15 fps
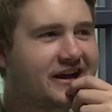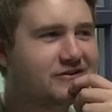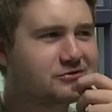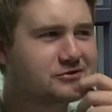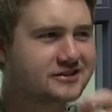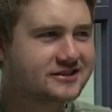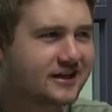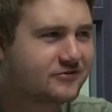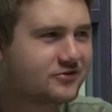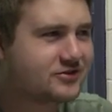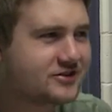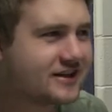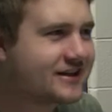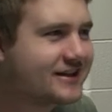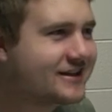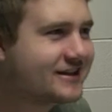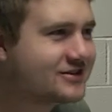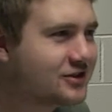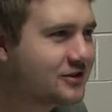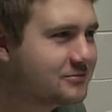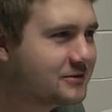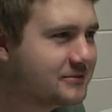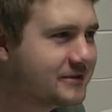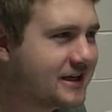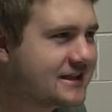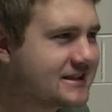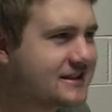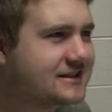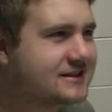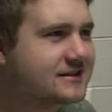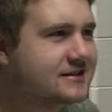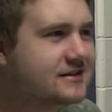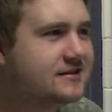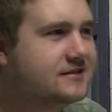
in afterwards because after he said it, I saw him lean back like.